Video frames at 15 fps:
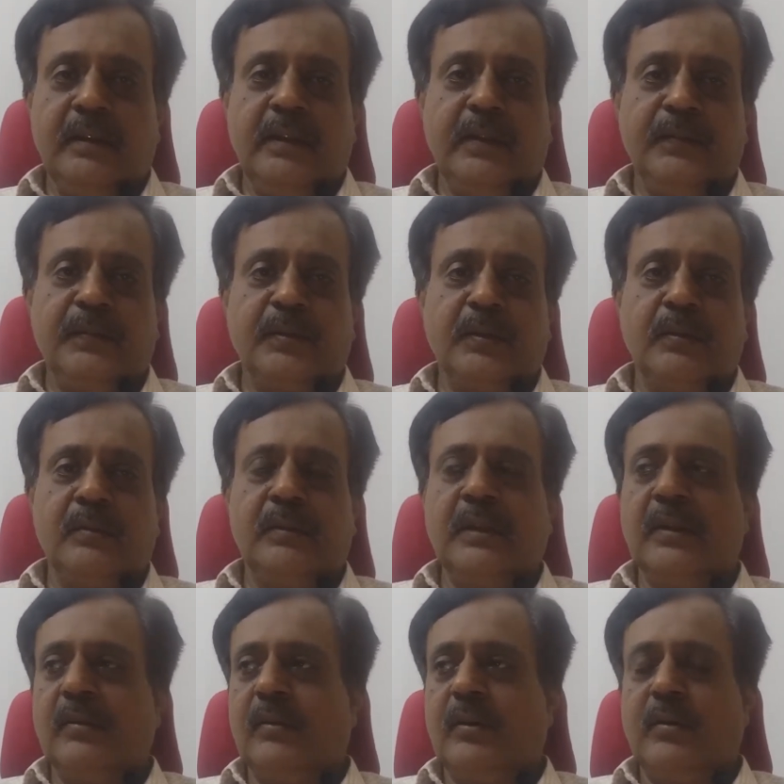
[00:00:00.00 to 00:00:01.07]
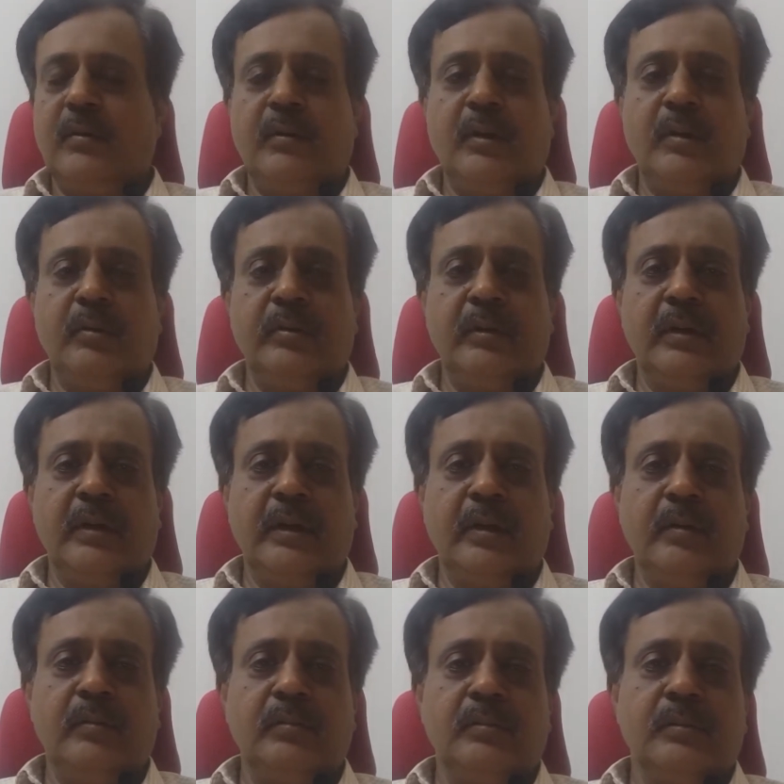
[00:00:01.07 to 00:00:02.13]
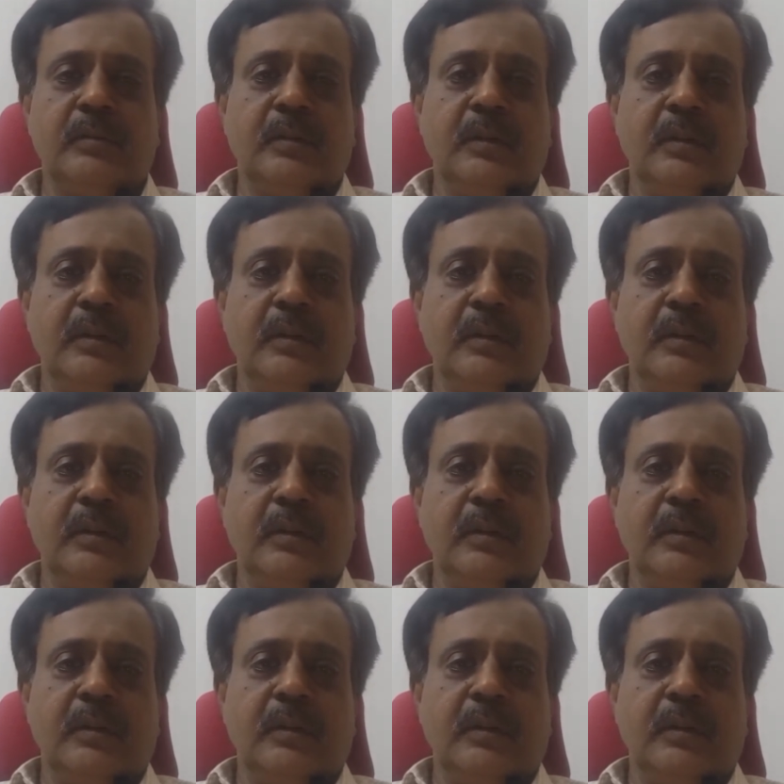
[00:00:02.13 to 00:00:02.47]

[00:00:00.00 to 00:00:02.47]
if so, then what will I do?